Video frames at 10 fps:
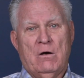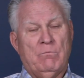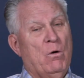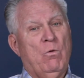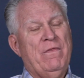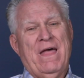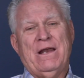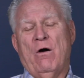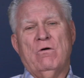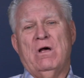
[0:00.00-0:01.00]
But when they
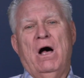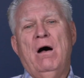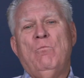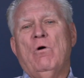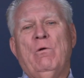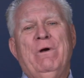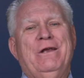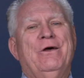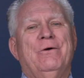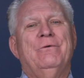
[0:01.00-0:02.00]
don't come, what
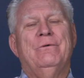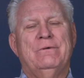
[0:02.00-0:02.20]
do?